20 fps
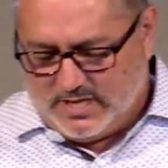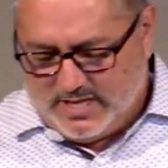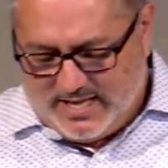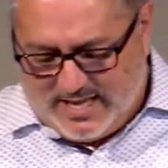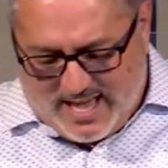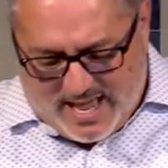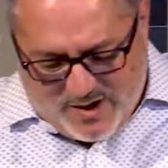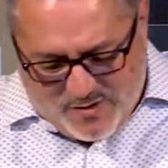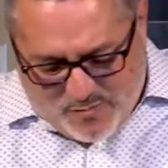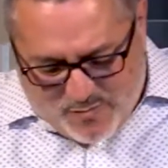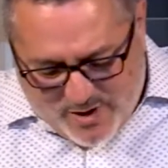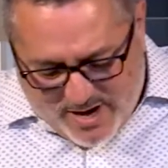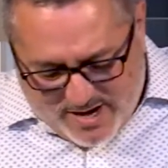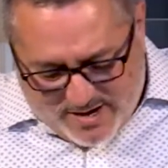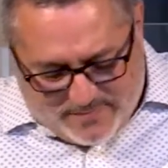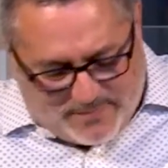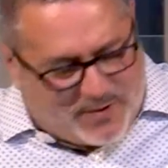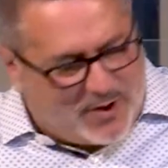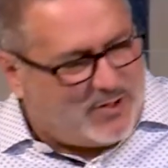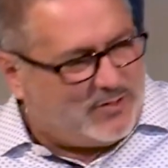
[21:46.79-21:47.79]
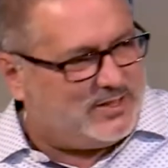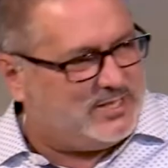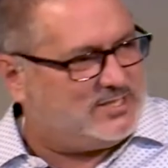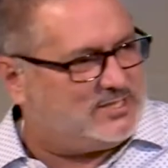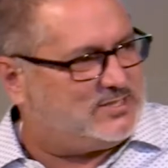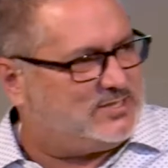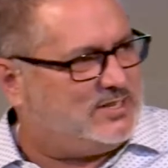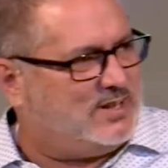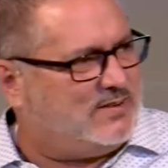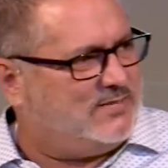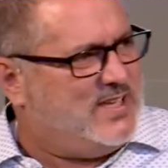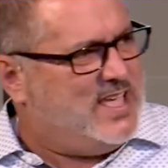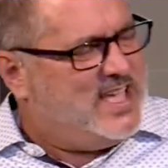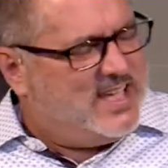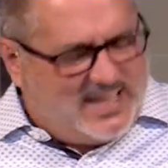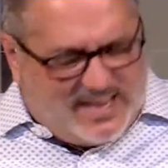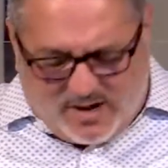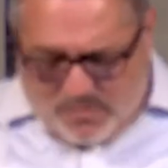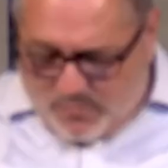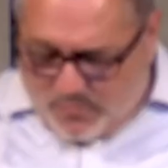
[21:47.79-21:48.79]
Get rid of all this stuff.
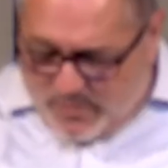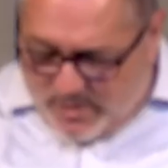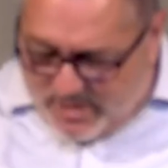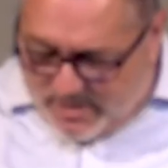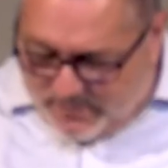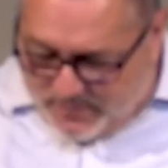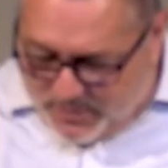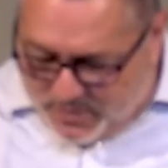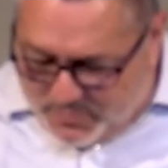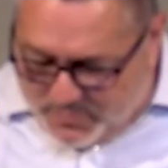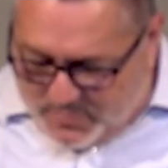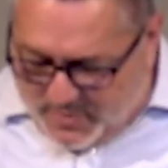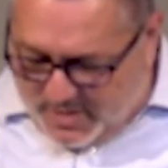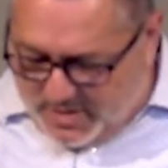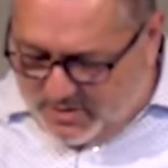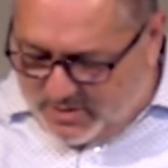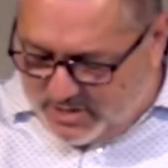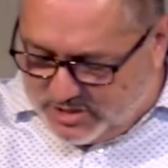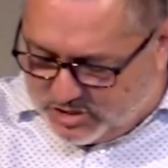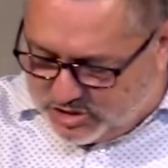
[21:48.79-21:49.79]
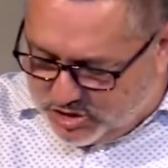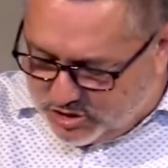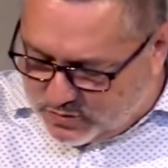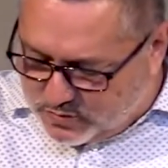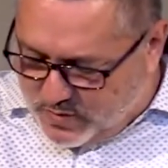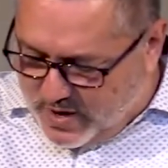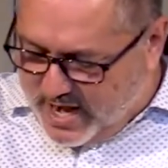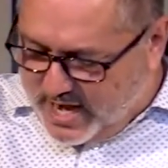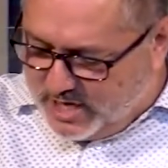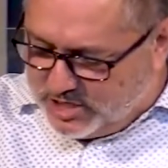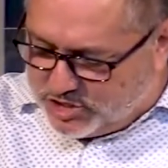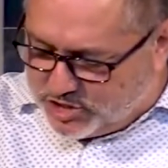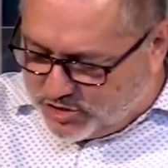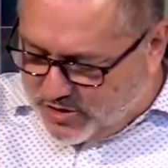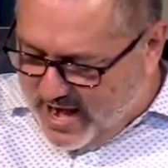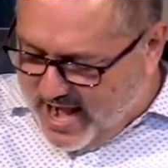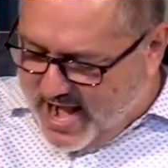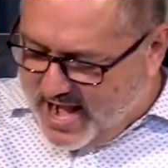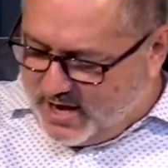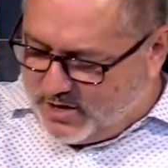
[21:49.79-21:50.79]
Get rid of your bitterness, your rage,
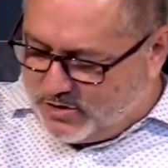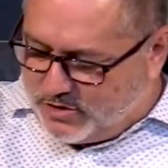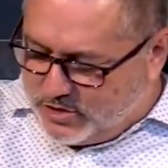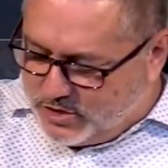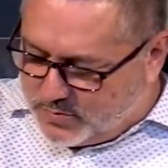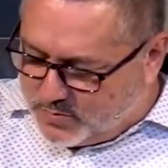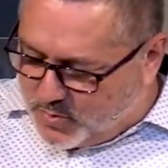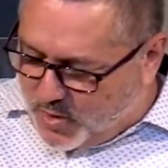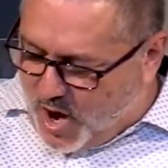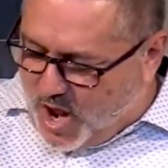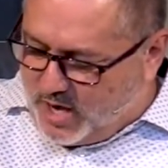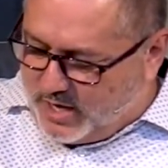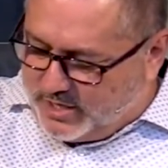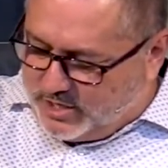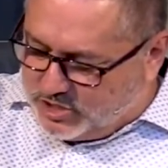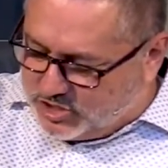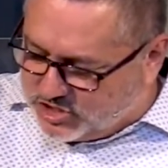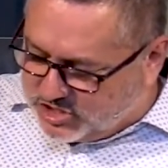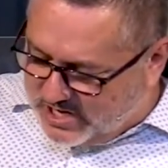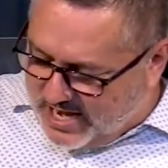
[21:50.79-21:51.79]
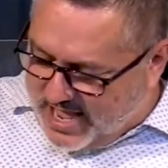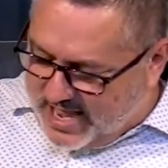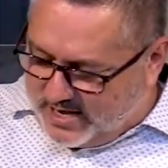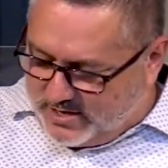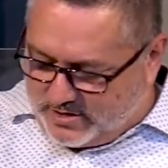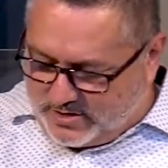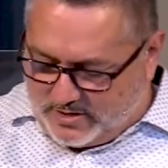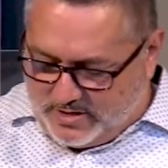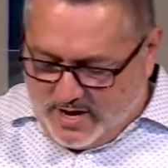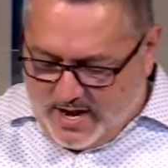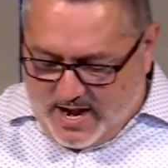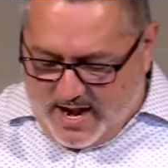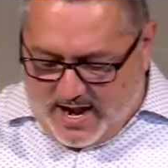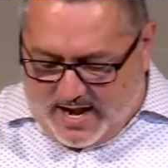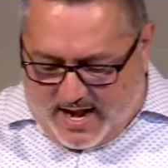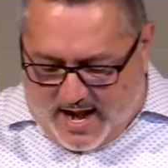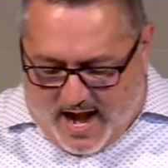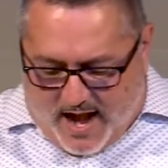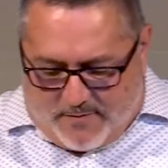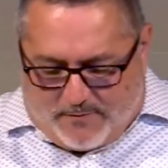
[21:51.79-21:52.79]
your anger, your brawling, your slander,
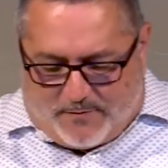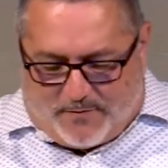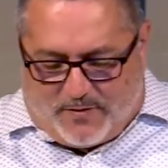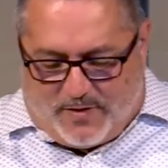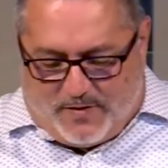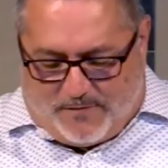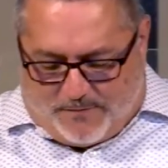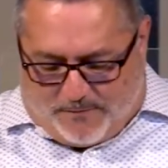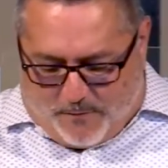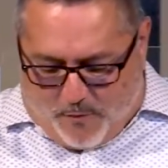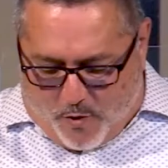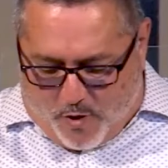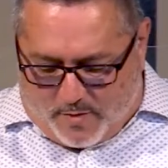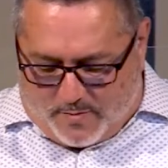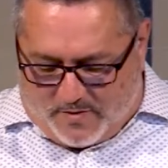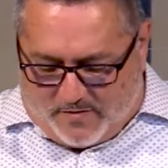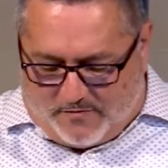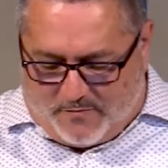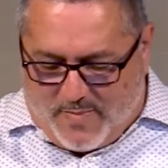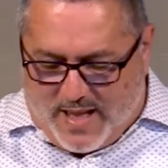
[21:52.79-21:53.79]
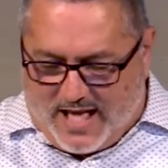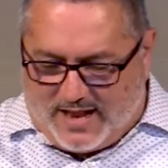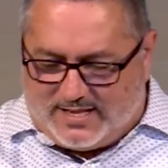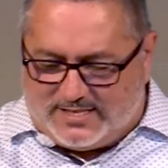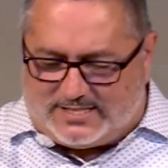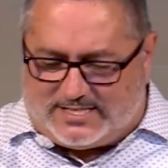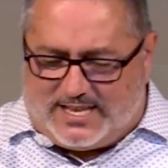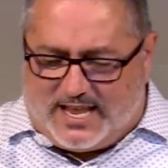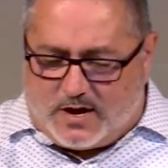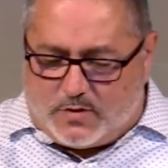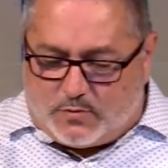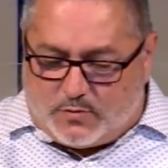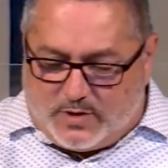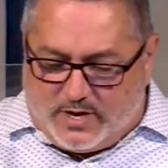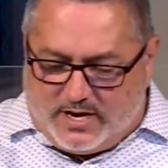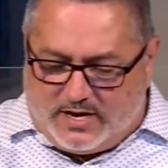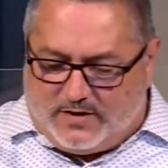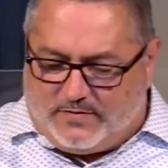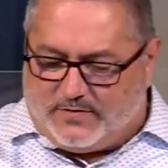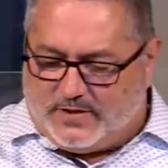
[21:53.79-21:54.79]
and every form of malice. Get
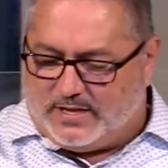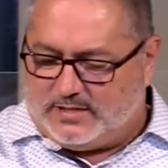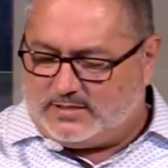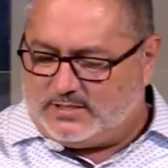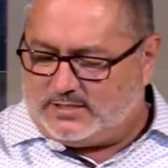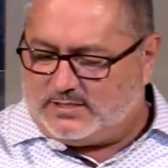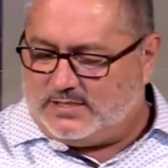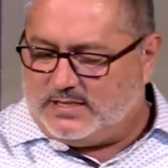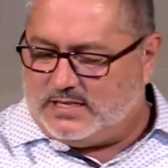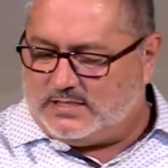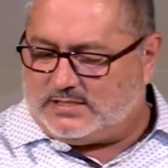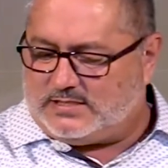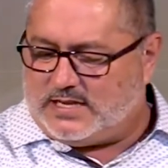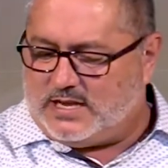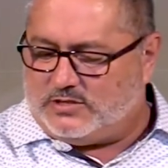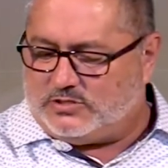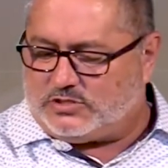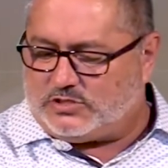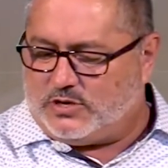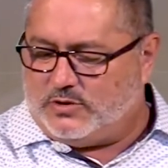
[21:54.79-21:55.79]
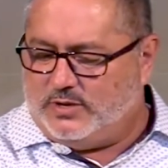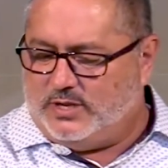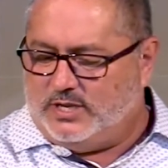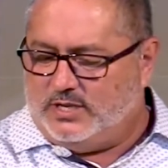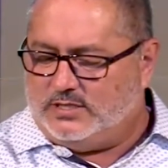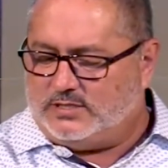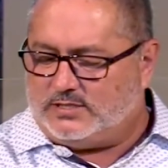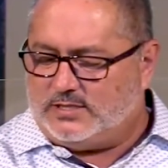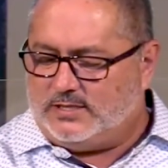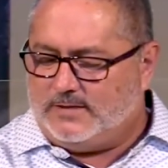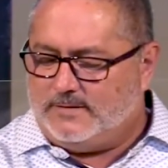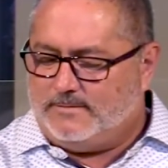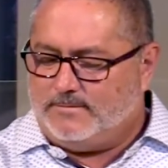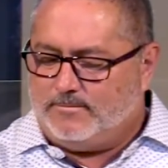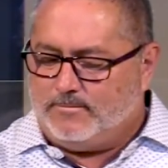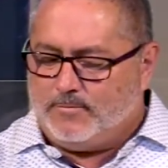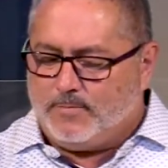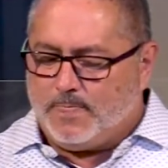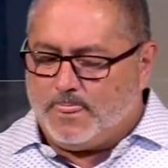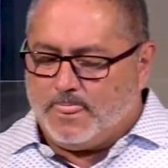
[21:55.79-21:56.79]
rid of it. Doesn't that sound so easy?
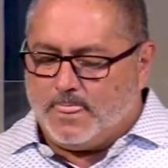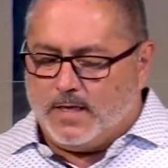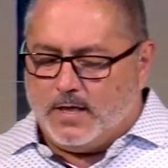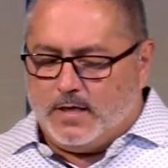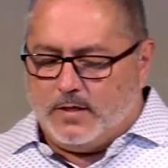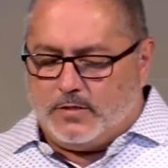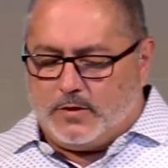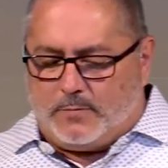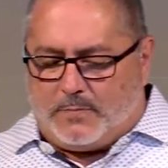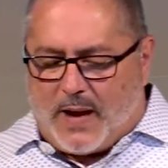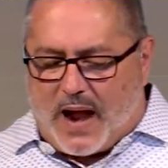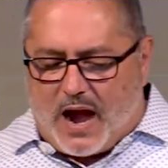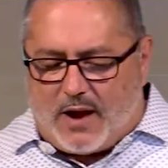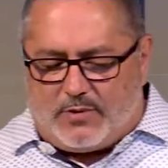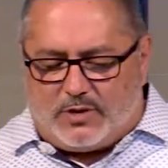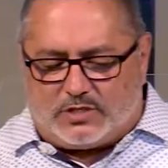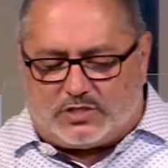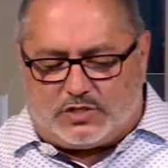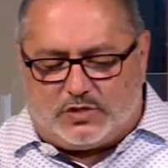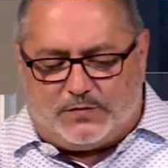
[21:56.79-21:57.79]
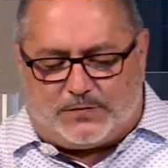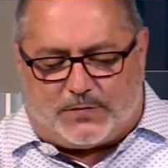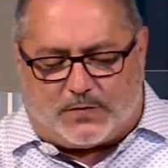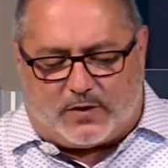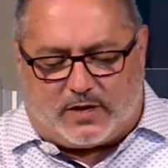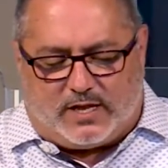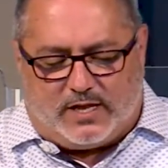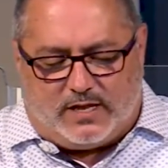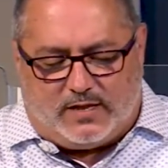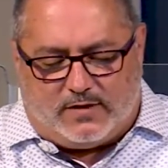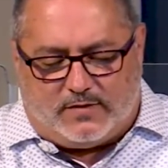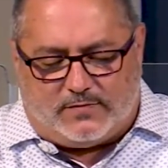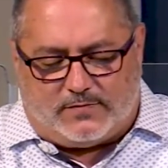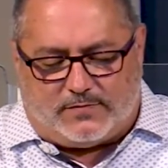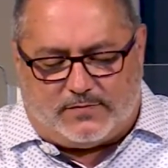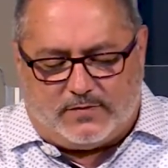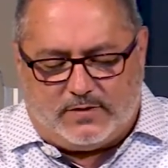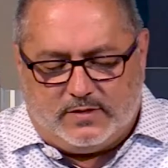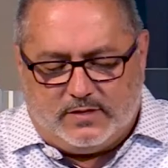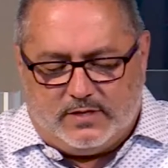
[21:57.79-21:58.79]
The power to
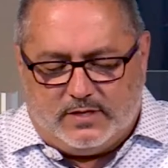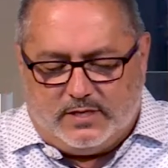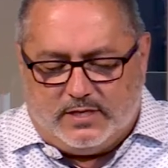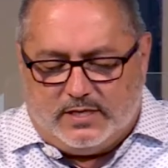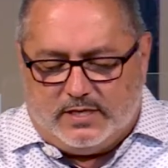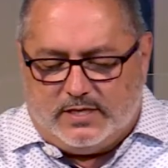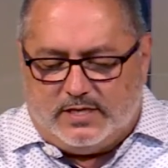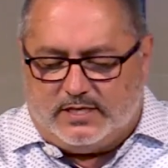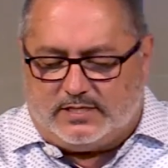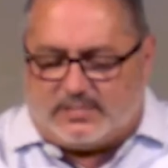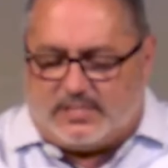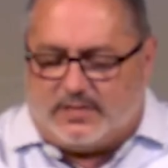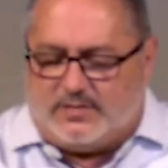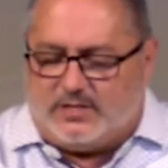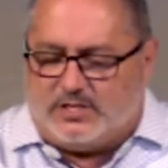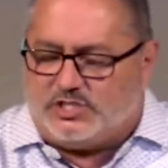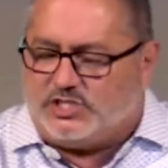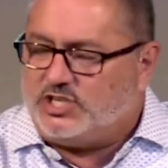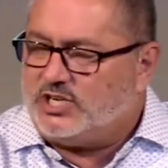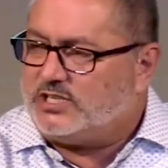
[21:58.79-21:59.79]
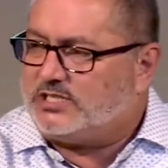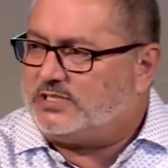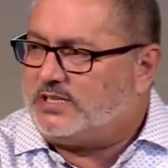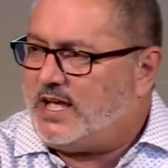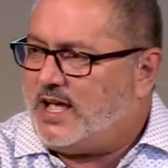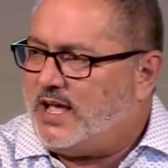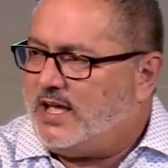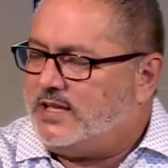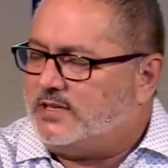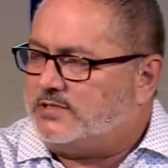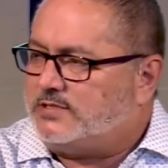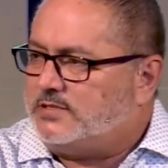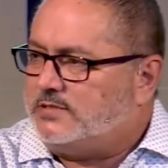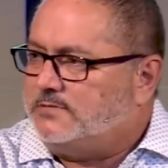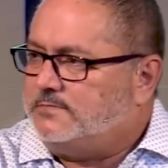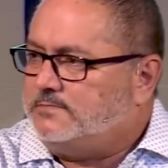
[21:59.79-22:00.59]
forgive is in the just as.